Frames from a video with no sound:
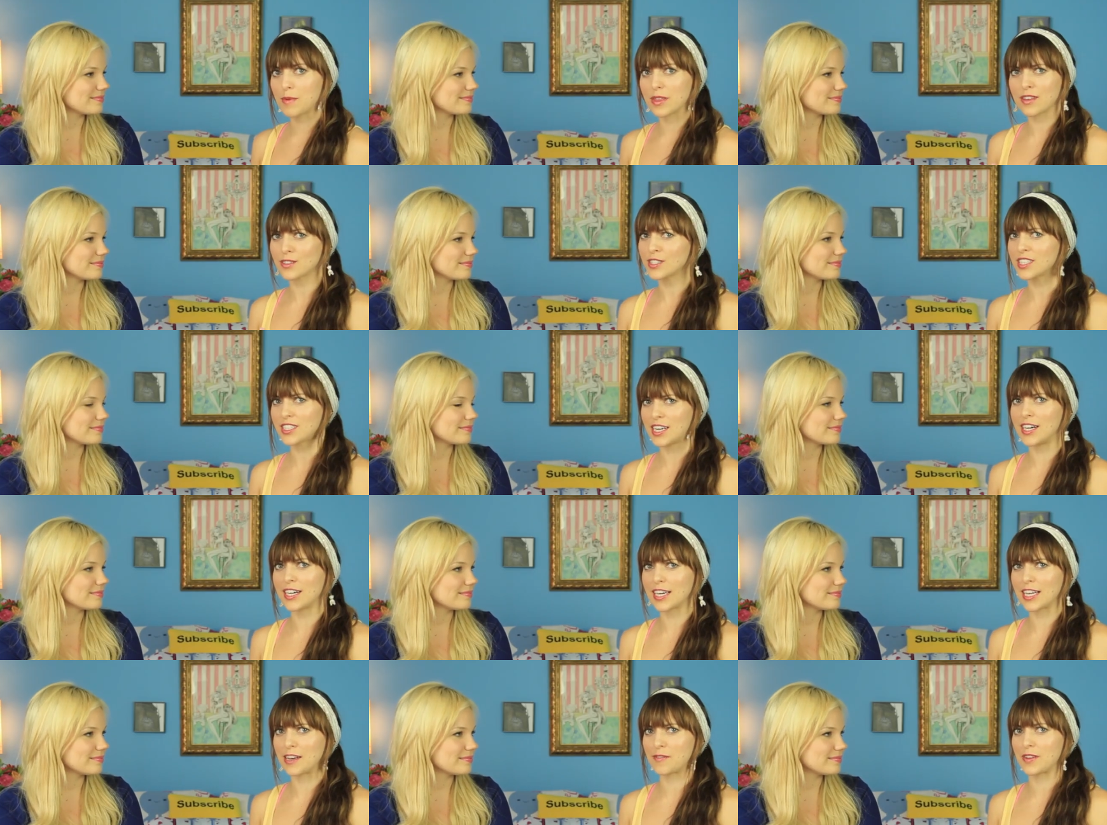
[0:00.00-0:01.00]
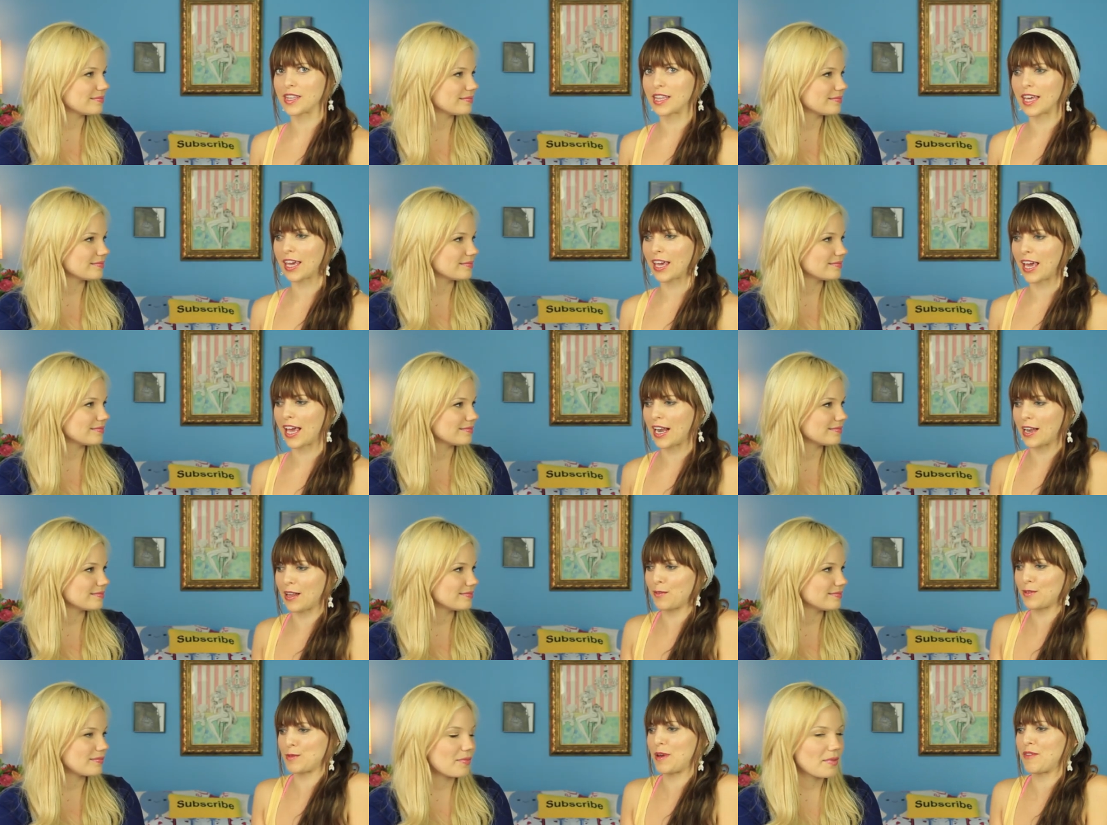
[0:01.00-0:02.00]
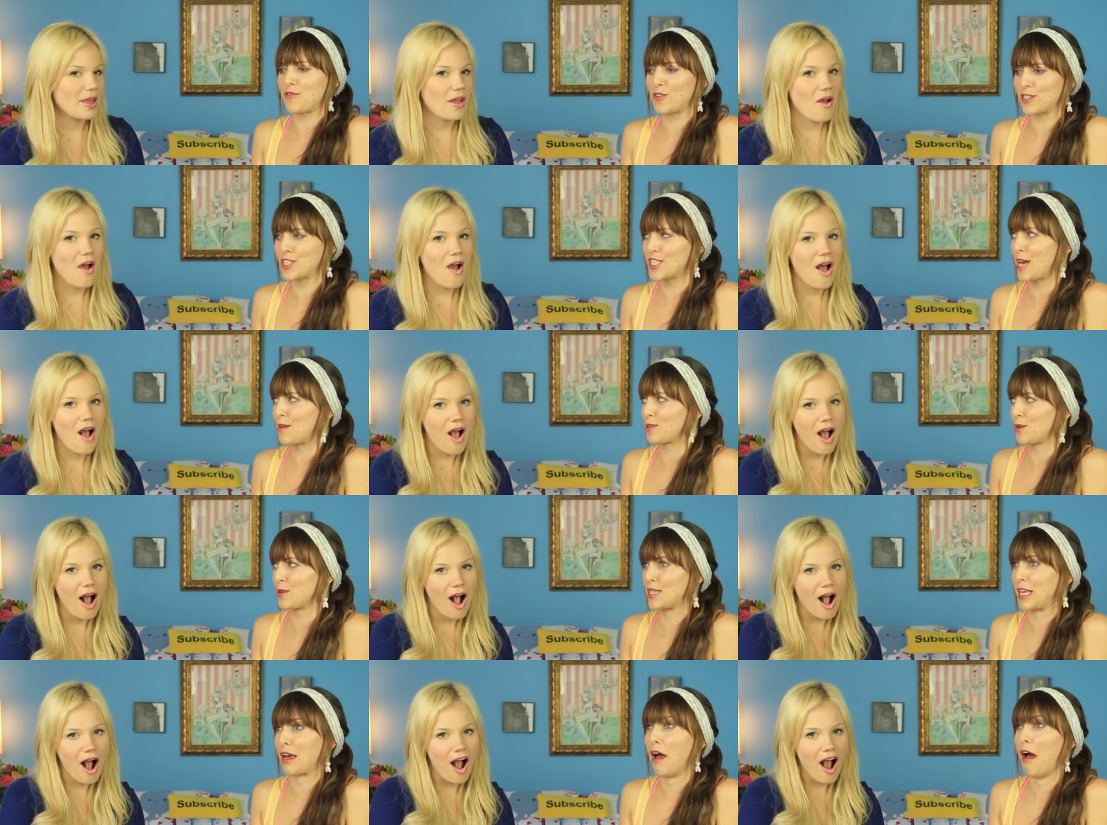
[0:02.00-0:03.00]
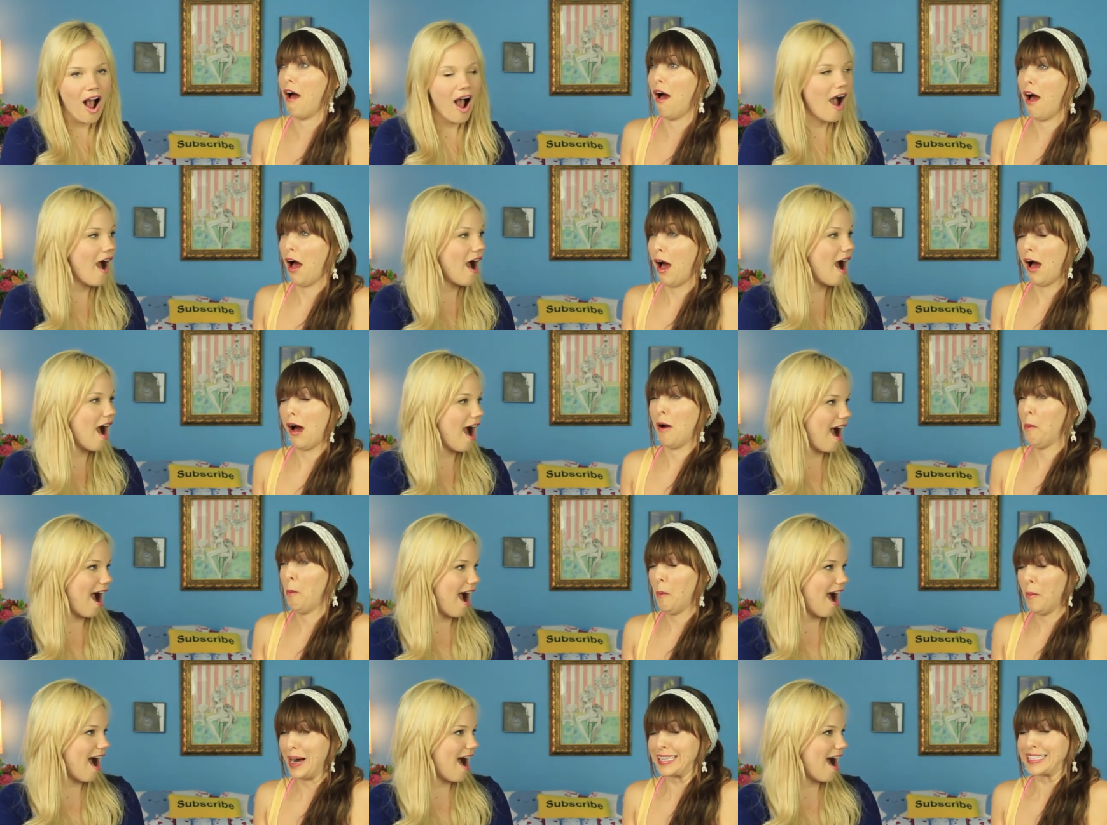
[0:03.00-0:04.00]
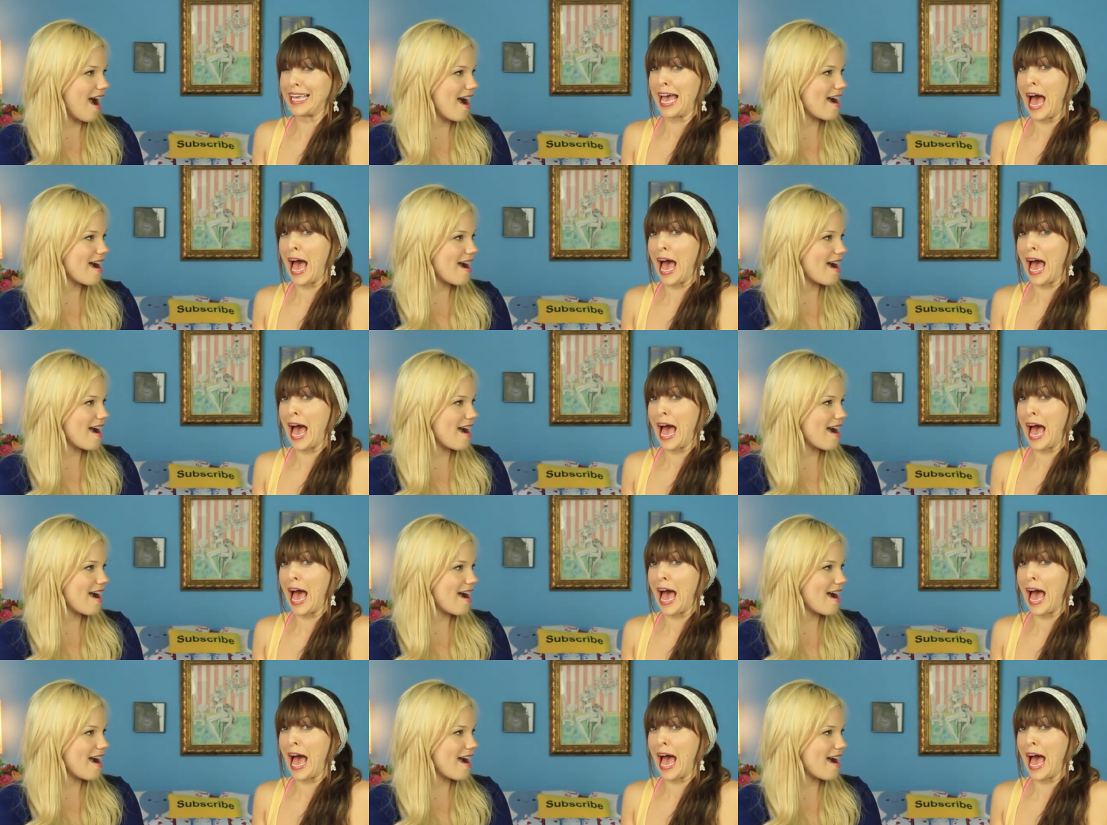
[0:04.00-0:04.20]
Speaker 1: I mean, there's tongue and everything, and it was my first time, so I was like, what's